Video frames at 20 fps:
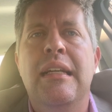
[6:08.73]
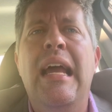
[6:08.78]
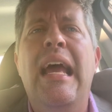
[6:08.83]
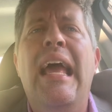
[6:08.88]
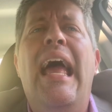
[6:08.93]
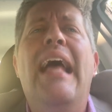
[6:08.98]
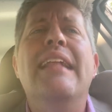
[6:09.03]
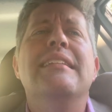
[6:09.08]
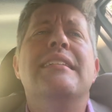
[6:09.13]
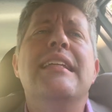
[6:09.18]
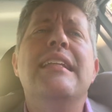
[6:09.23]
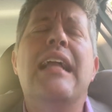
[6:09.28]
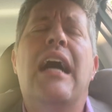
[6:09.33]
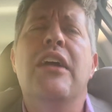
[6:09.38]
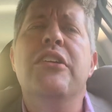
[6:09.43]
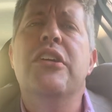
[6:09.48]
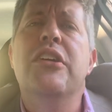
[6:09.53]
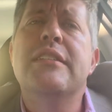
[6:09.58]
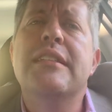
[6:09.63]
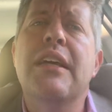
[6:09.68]
And see, the
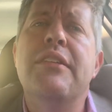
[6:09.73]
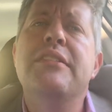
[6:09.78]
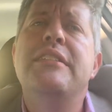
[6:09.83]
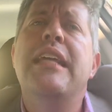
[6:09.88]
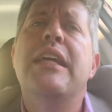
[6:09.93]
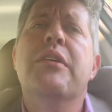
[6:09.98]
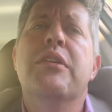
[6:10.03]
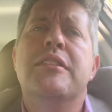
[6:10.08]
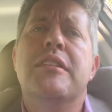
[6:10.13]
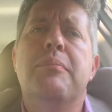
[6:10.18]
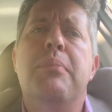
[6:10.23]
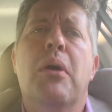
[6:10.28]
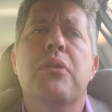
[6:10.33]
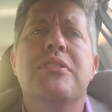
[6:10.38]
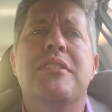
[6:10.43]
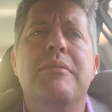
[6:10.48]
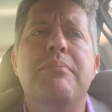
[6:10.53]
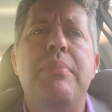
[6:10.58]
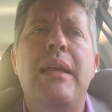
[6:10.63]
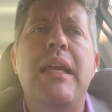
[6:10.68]
117 was
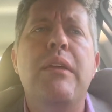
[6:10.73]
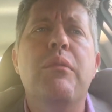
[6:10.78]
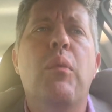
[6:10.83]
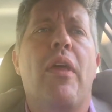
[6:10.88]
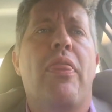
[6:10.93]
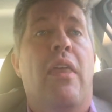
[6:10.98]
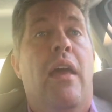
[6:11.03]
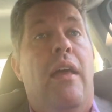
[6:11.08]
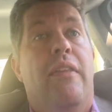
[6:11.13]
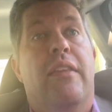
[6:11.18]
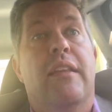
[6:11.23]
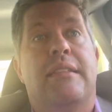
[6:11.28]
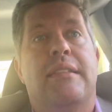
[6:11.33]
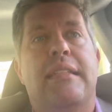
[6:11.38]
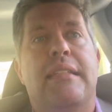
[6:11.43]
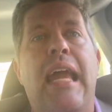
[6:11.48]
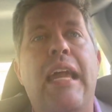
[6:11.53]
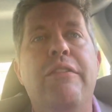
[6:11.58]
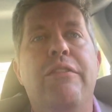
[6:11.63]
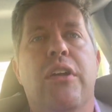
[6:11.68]
supposed to be with the
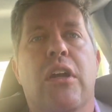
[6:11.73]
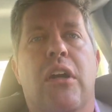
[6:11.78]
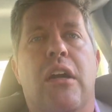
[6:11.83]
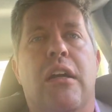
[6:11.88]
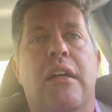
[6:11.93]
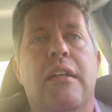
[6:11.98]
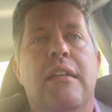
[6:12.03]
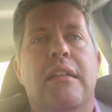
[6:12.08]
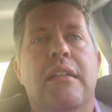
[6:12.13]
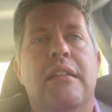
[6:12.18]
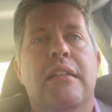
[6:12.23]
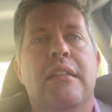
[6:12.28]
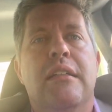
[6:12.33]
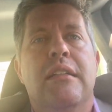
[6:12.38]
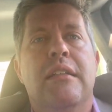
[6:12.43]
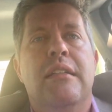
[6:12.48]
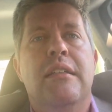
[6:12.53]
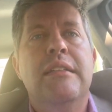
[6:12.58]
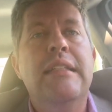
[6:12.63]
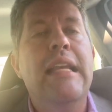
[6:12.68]
savior,
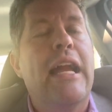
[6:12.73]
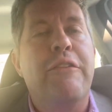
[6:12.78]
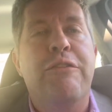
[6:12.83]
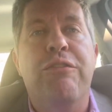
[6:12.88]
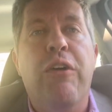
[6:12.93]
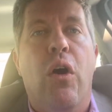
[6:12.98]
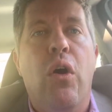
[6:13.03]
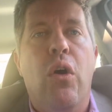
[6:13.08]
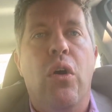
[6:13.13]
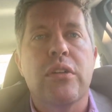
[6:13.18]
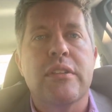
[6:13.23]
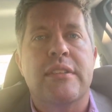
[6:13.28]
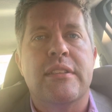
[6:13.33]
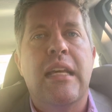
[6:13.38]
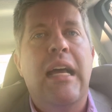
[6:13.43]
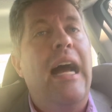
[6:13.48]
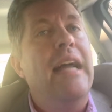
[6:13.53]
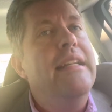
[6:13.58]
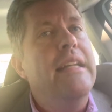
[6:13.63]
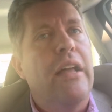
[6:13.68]
Nick Foles,
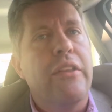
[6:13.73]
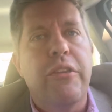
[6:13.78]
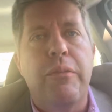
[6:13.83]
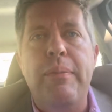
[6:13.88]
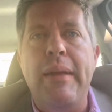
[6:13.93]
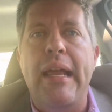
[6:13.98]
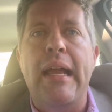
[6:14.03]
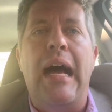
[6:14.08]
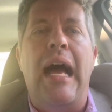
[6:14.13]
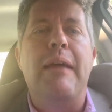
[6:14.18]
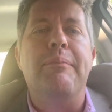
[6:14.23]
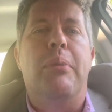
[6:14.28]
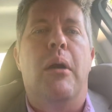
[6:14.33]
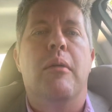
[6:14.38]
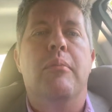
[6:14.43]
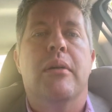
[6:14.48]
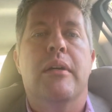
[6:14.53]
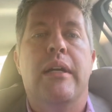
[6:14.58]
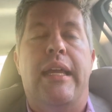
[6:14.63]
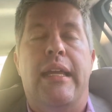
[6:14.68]
another big
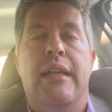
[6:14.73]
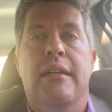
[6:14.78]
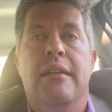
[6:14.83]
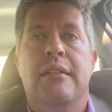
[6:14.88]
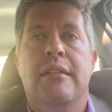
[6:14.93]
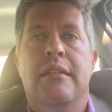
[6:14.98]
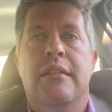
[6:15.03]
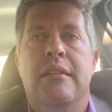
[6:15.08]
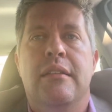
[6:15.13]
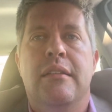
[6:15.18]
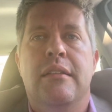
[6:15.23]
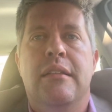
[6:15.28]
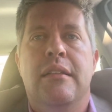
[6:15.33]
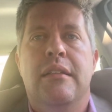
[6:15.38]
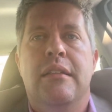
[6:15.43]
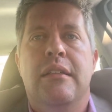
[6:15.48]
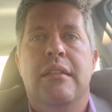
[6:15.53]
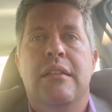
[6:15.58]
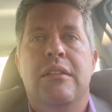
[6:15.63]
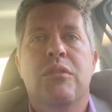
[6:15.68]
hyperbole.
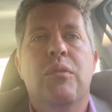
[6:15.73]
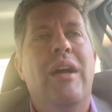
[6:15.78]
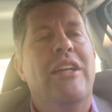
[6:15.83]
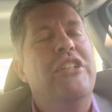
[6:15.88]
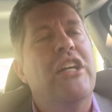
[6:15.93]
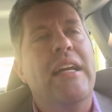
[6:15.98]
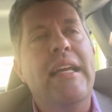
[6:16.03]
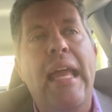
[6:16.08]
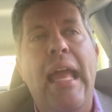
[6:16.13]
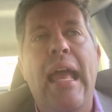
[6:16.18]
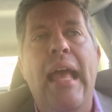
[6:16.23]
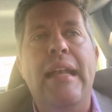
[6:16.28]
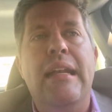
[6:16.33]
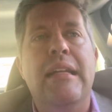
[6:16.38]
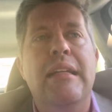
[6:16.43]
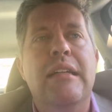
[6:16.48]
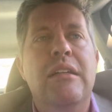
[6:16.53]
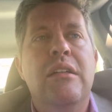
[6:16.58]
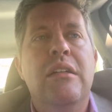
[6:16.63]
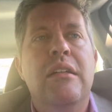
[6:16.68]
Which,
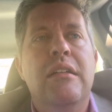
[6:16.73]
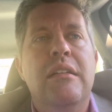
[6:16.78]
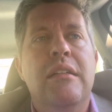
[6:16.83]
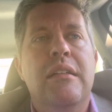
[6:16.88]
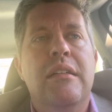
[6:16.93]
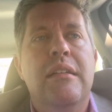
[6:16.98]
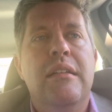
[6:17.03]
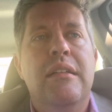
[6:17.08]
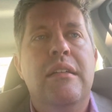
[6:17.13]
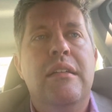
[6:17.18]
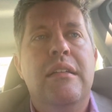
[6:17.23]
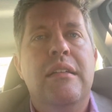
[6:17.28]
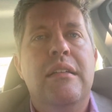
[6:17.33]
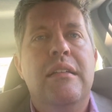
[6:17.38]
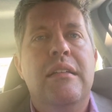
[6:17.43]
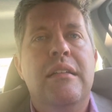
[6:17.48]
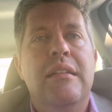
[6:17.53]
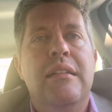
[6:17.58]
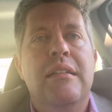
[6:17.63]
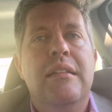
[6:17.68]
again,
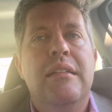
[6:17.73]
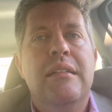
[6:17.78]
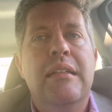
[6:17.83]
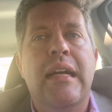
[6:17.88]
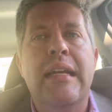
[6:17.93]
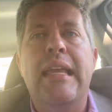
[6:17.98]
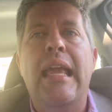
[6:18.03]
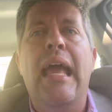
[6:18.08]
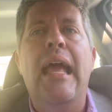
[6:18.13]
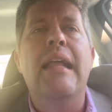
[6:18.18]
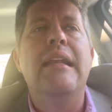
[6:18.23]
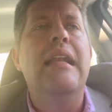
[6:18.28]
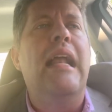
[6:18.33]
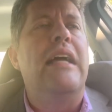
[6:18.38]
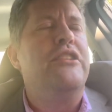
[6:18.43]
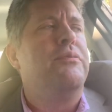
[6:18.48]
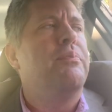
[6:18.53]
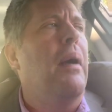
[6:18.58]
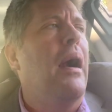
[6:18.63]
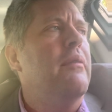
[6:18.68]

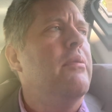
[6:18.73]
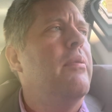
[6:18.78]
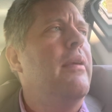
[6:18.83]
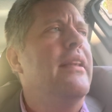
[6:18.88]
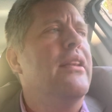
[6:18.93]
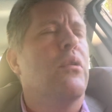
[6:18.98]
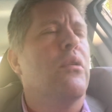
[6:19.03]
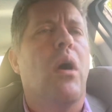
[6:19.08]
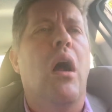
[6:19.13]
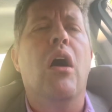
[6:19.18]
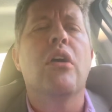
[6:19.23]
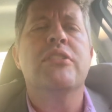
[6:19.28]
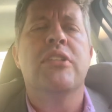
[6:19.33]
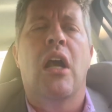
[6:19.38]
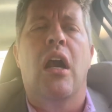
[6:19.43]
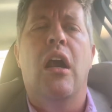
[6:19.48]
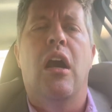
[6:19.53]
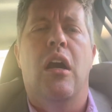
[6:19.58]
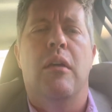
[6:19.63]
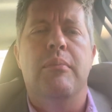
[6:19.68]
that's probably the wrong
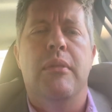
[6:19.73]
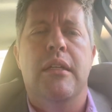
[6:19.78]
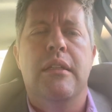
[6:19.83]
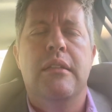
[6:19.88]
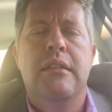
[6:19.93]
term.